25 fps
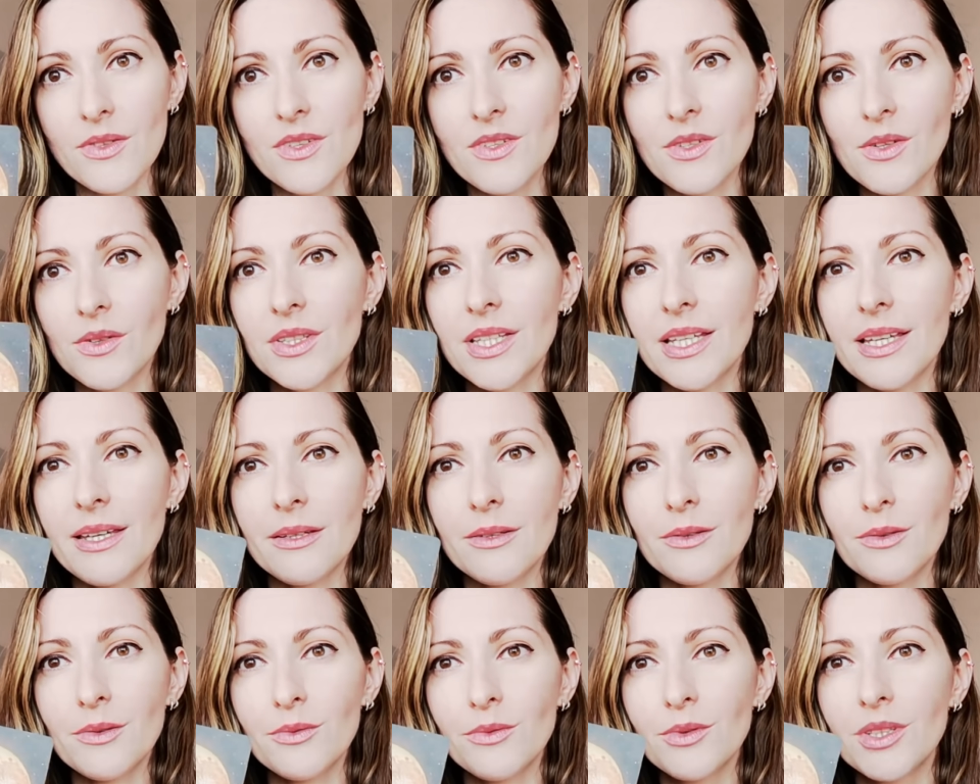So
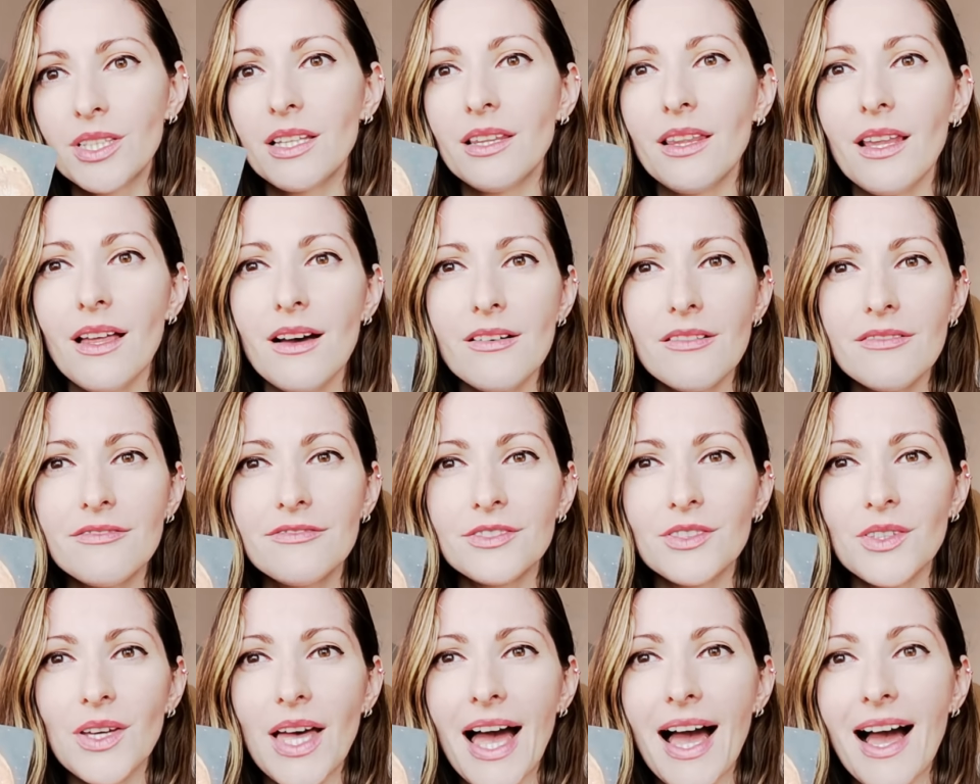they would
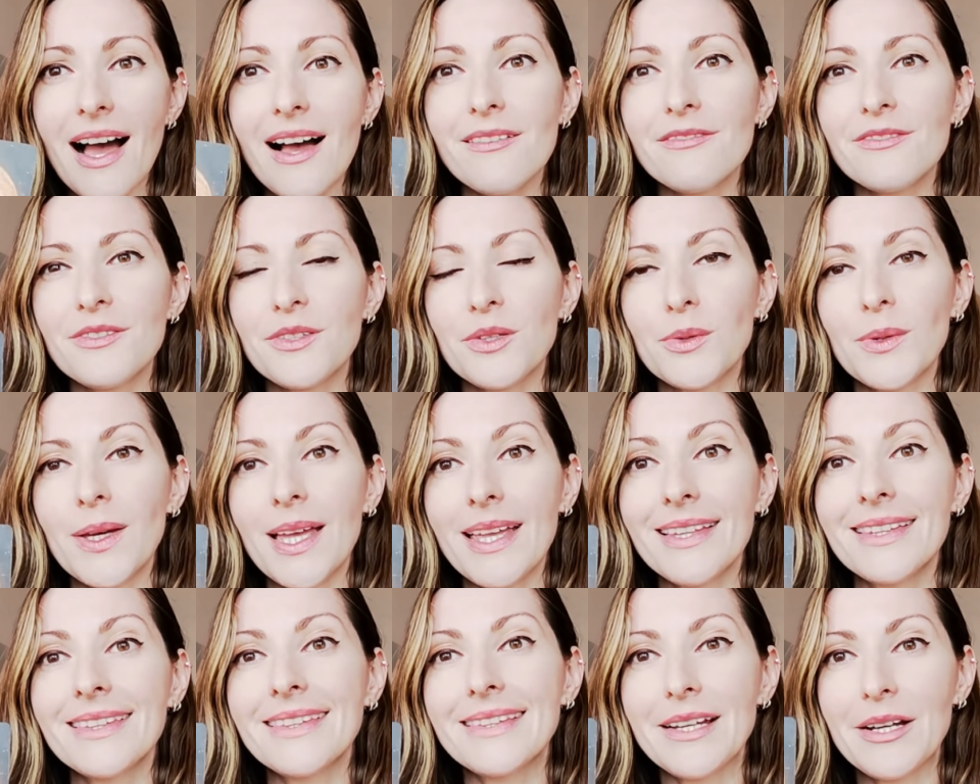love to have you
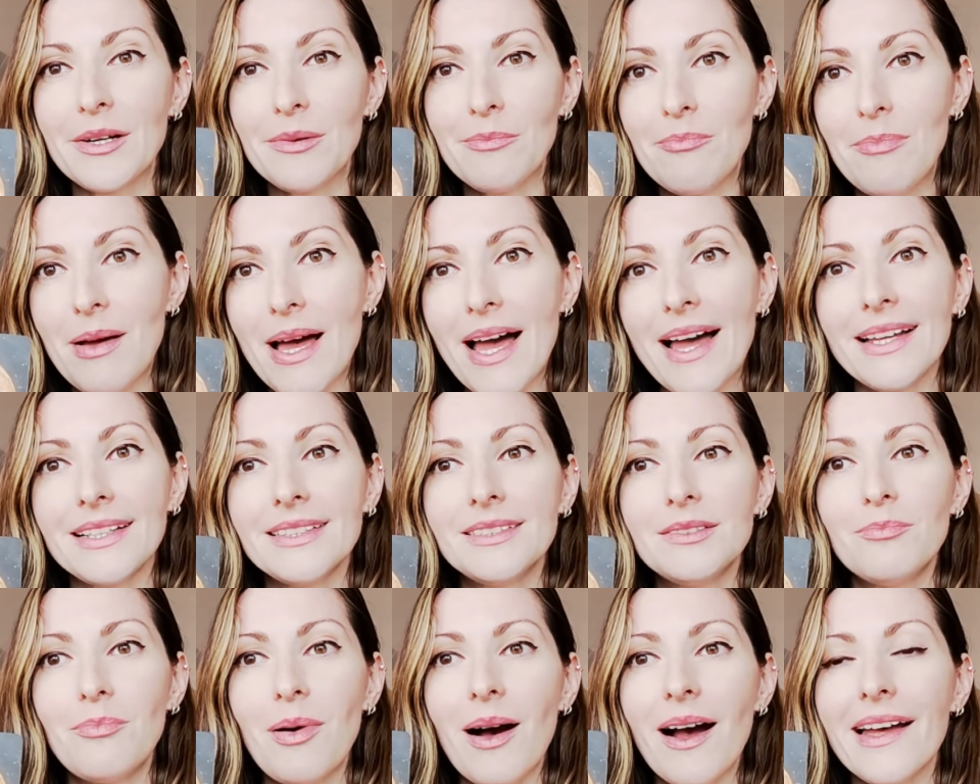in their
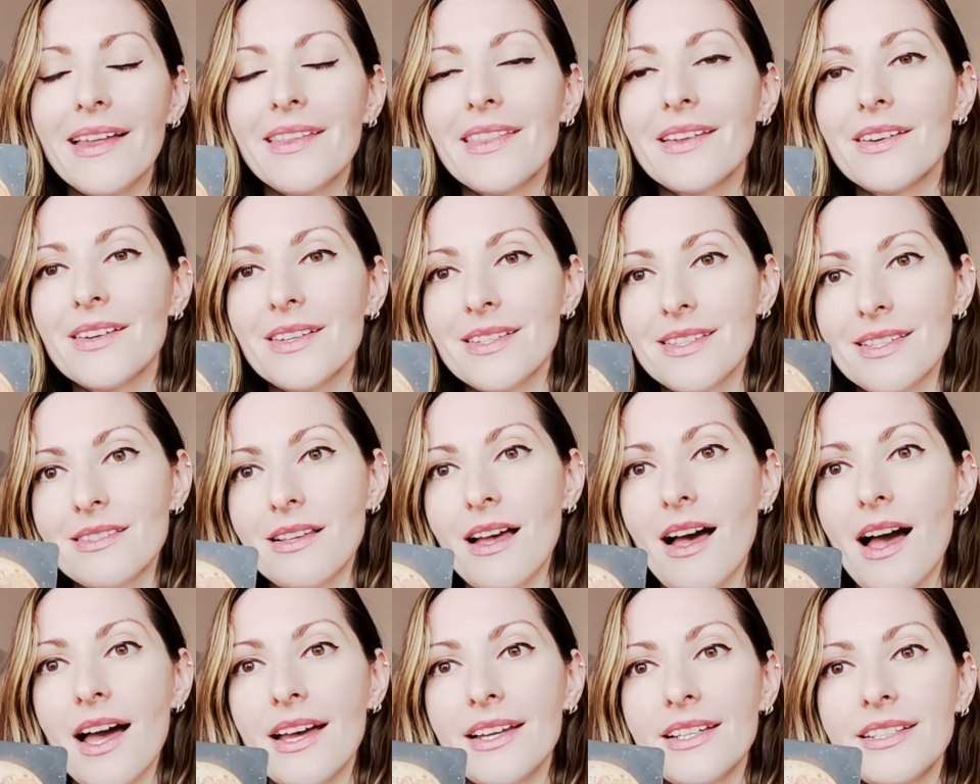bed by their
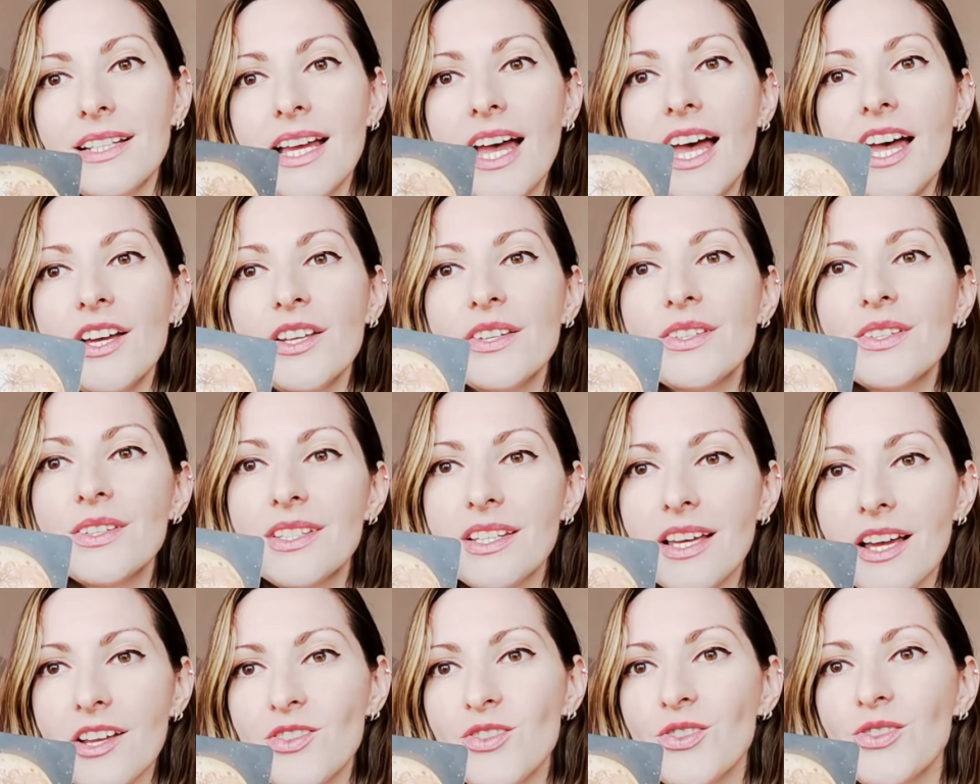side to
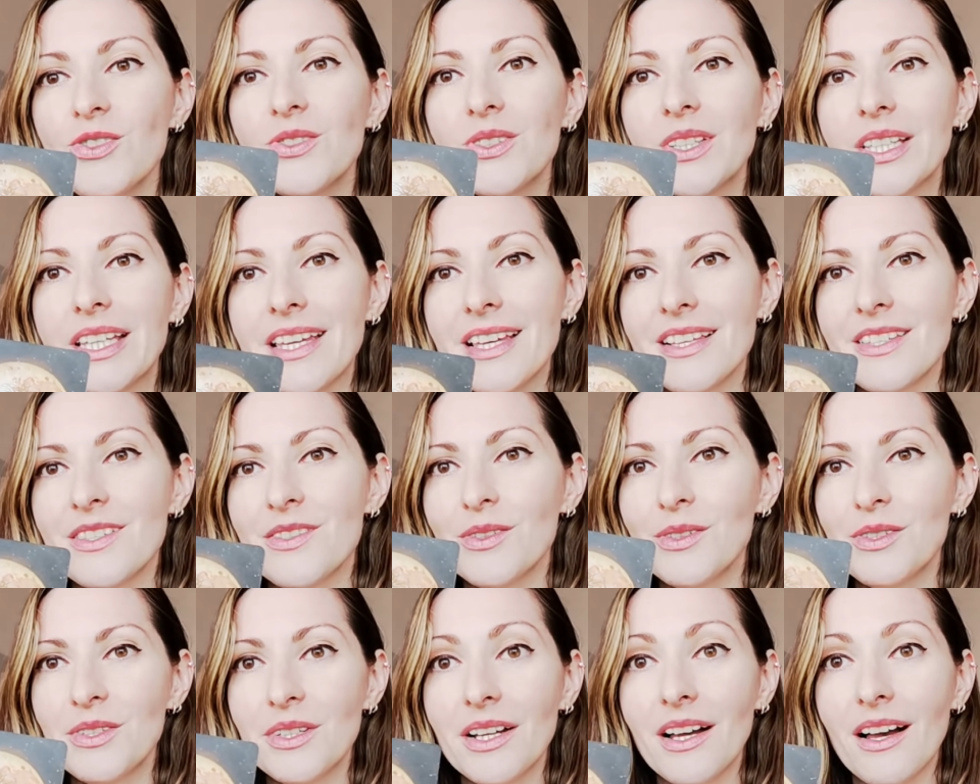touch you, to kiss
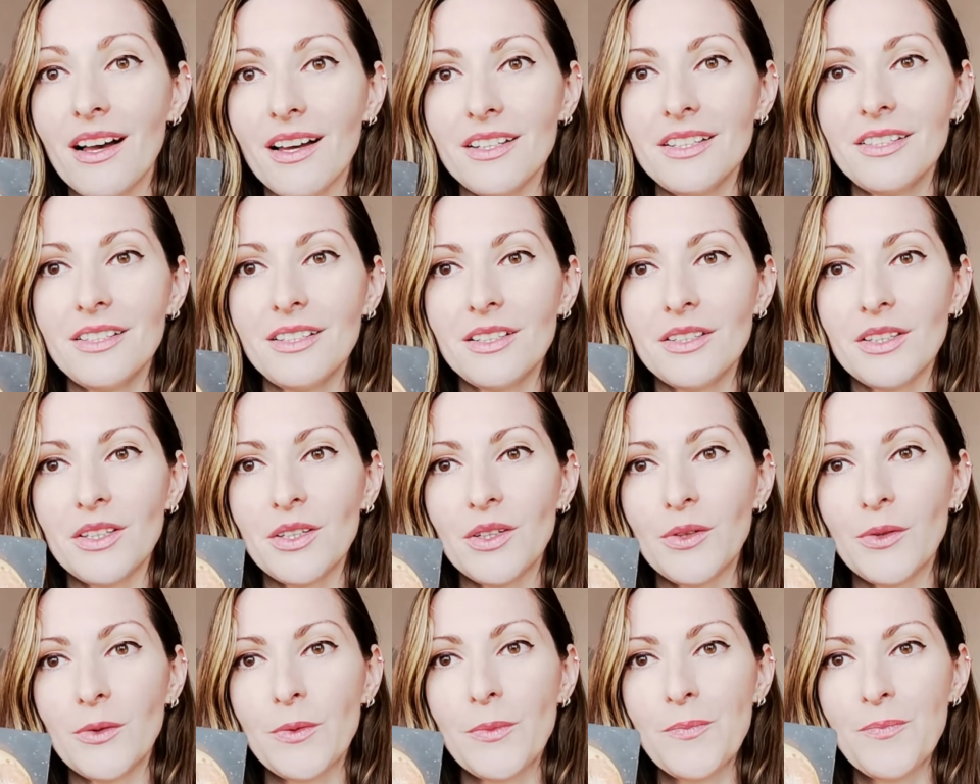you, to cuddle
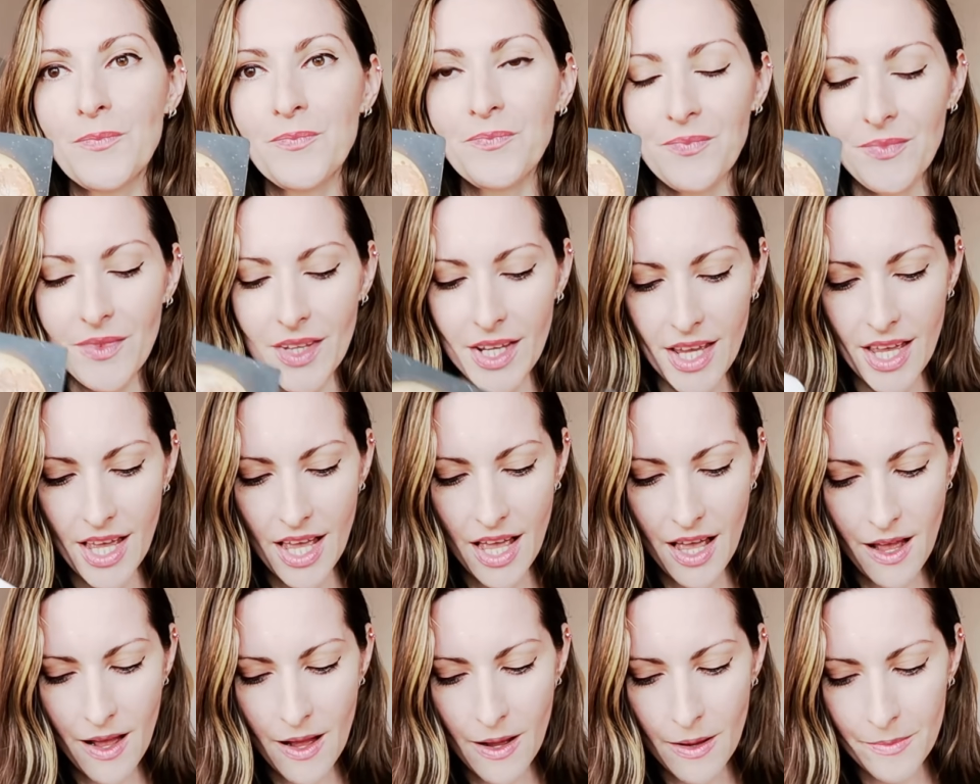you.
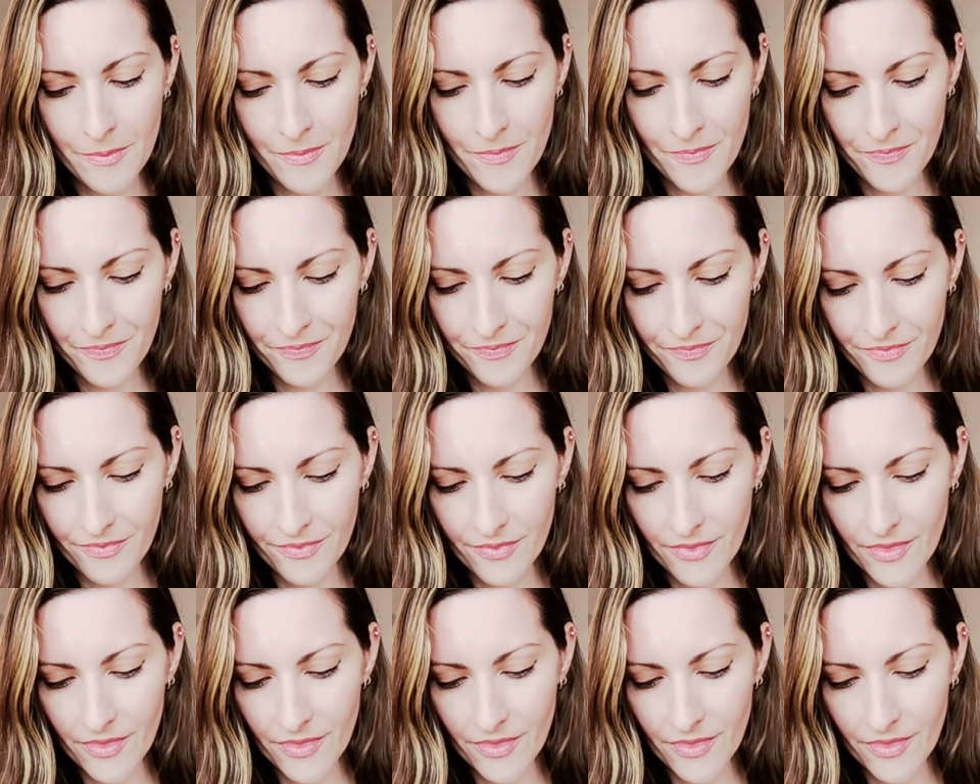Um,